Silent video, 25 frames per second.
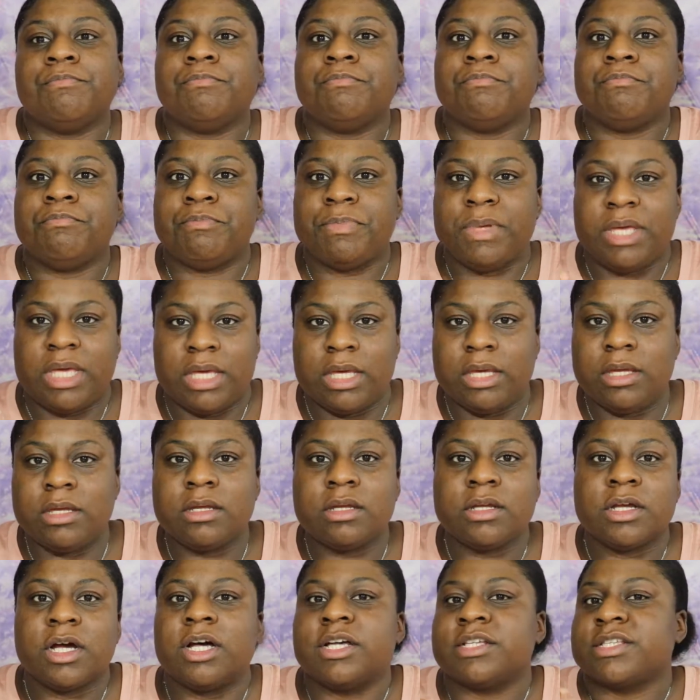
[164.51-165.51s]
meet
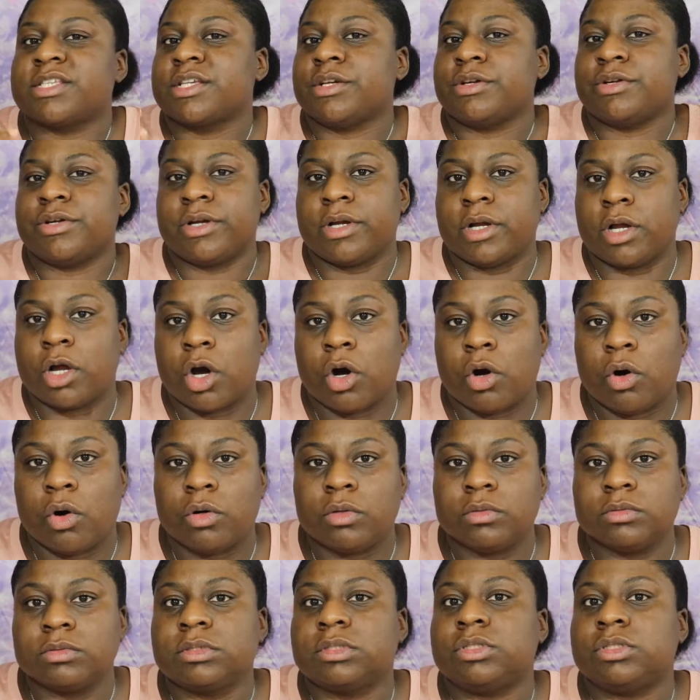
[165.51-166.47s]
a certain goal,